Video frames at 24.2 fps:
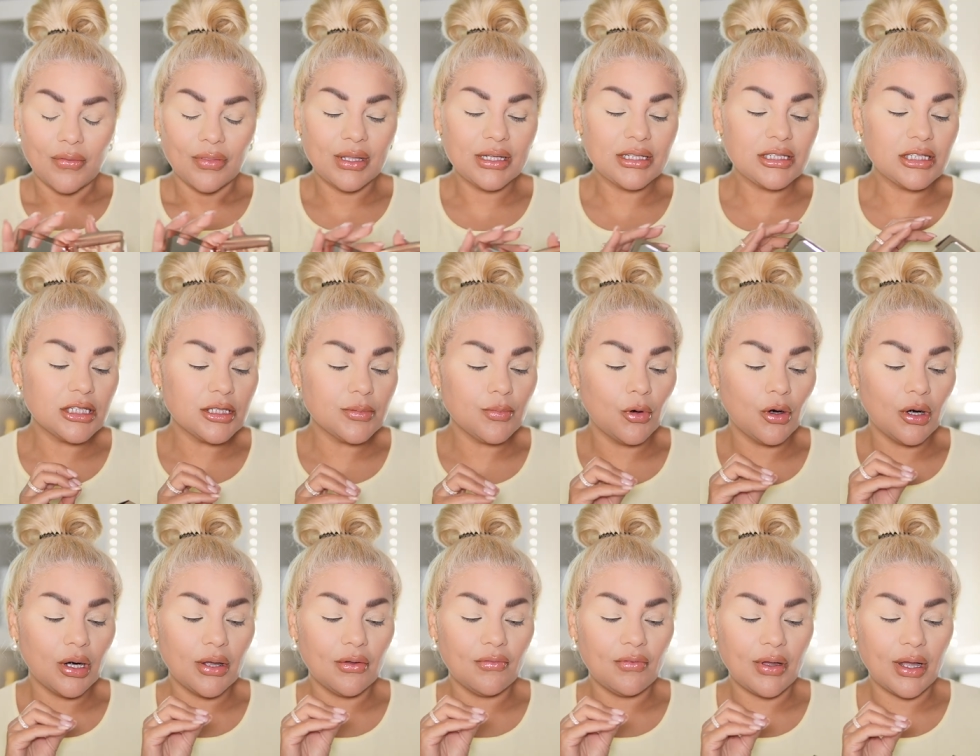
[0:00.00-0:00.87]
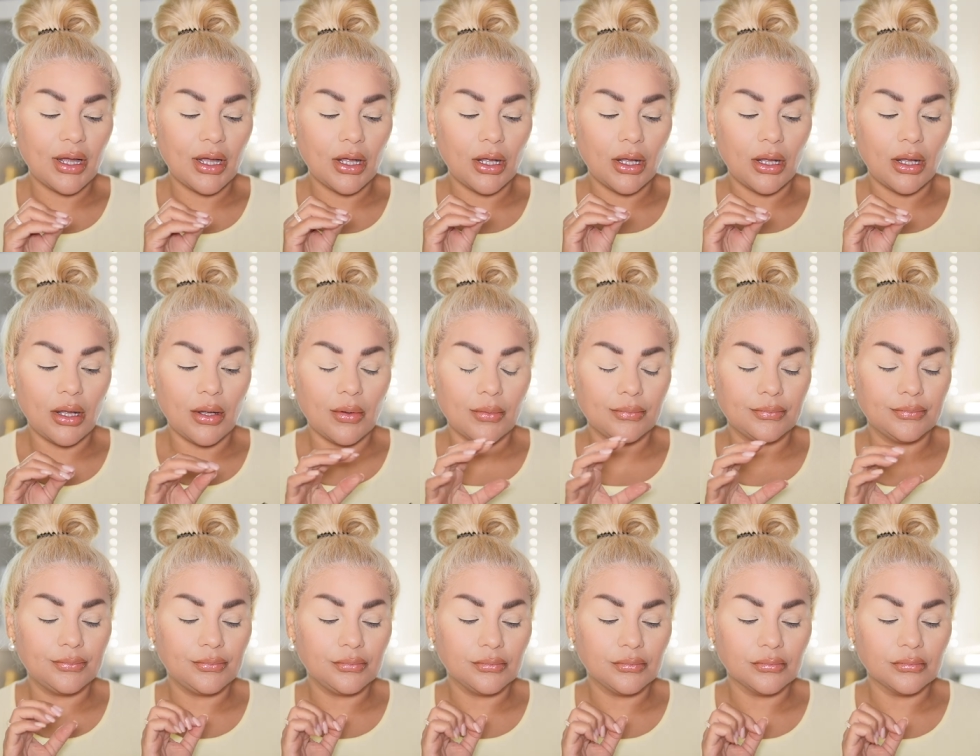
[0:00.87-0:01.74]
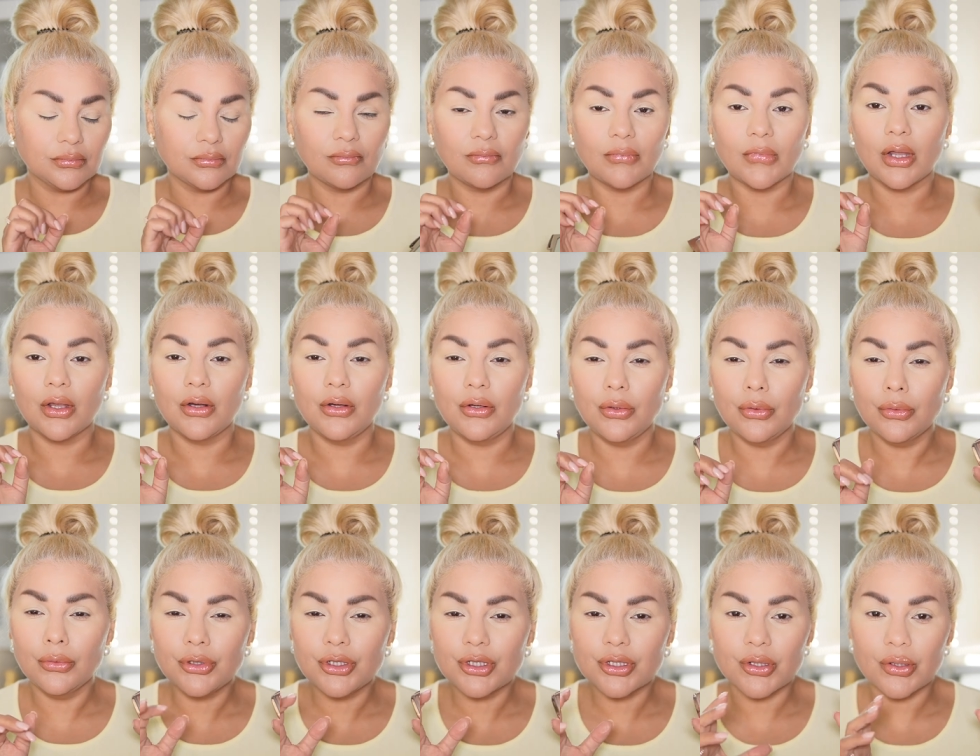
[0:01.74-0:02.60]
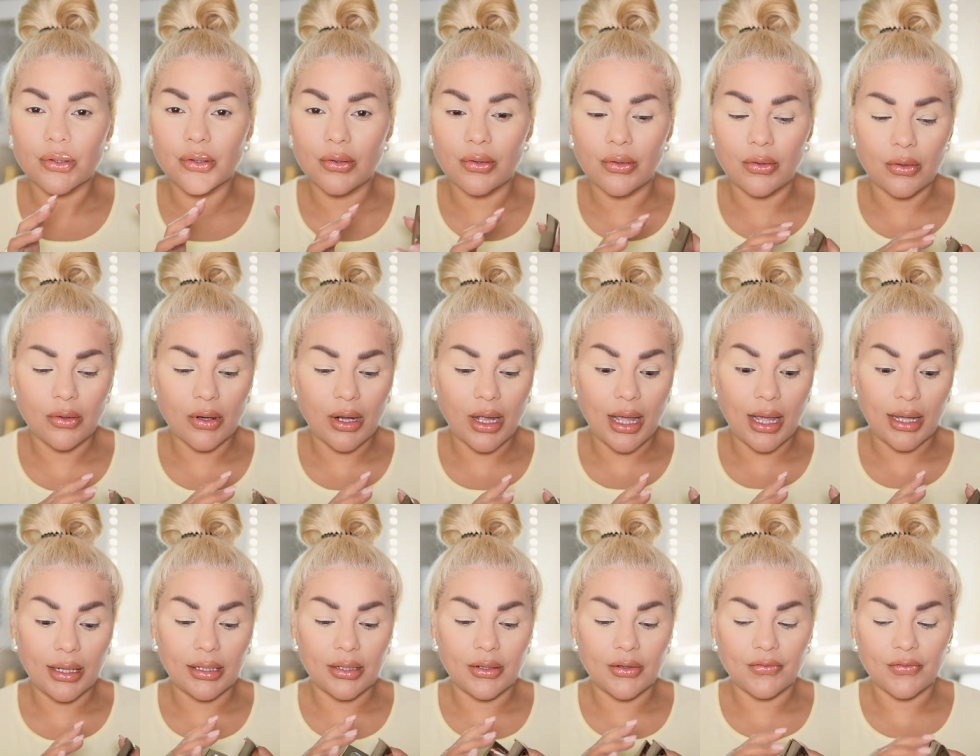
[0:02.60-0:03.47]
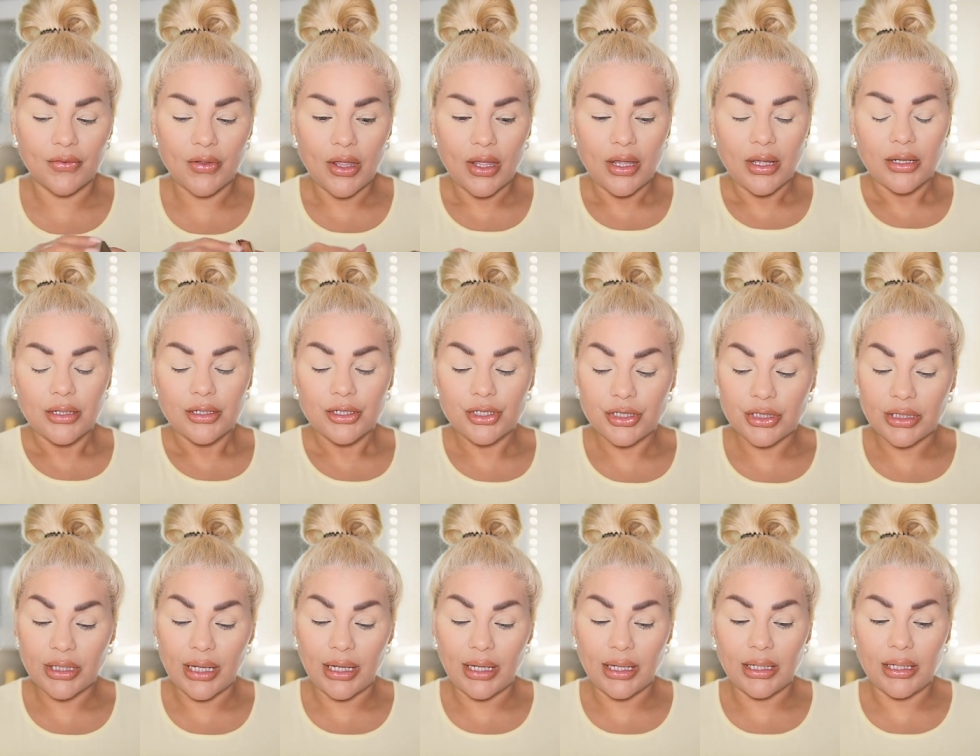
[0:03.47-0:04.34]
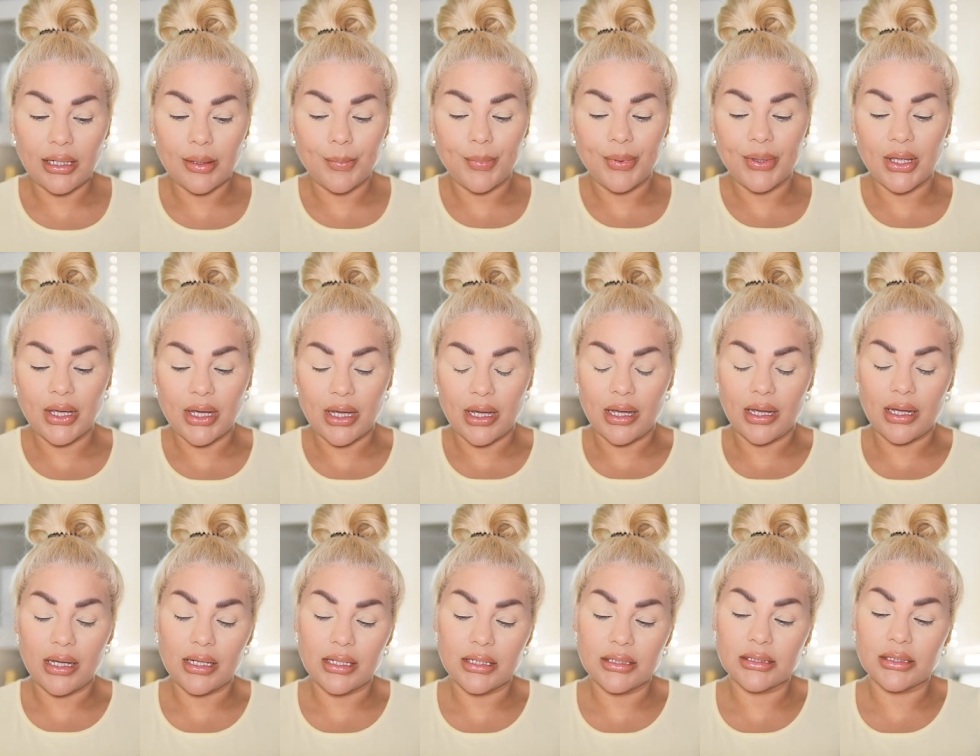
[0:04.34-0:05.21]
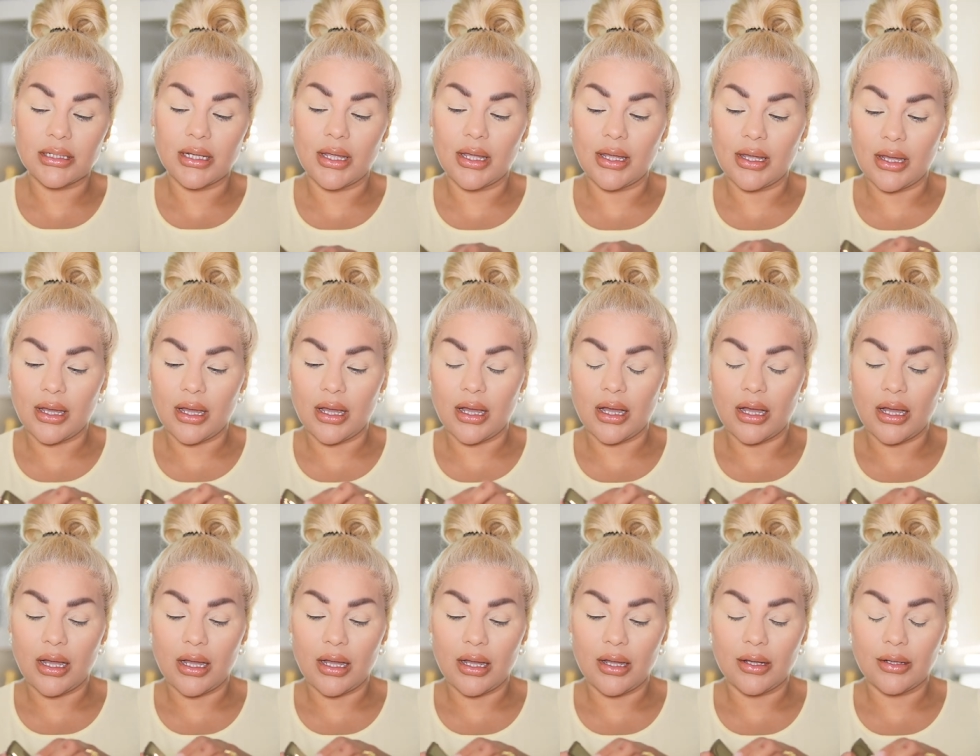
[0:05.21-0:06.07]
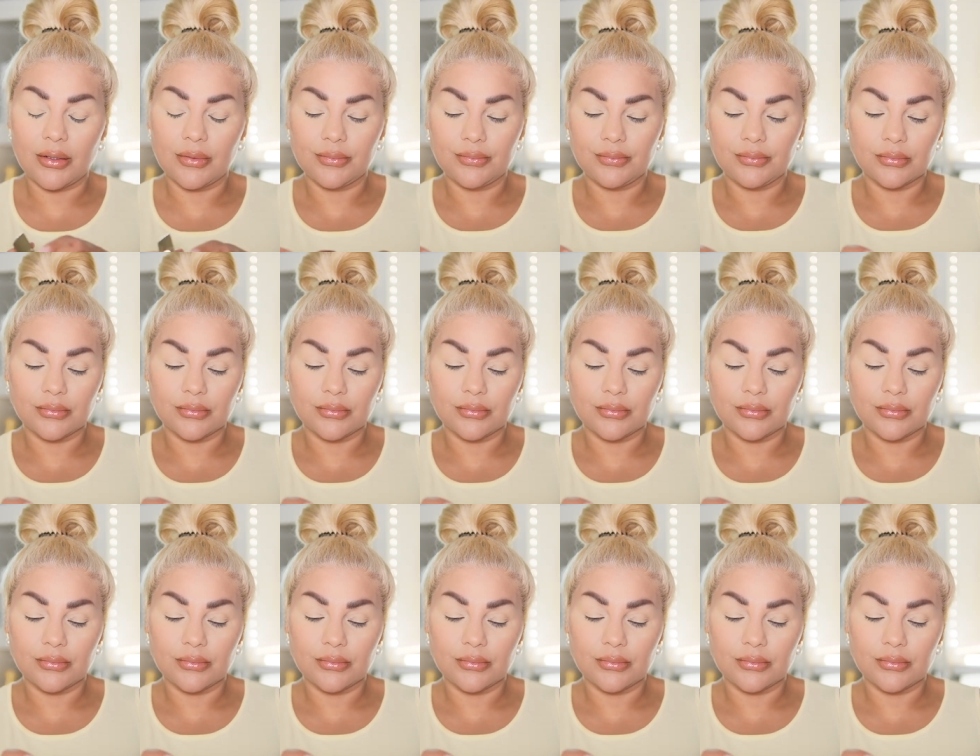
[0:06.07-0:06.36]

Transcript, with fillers: This is more of a neutral kind of shade because uh,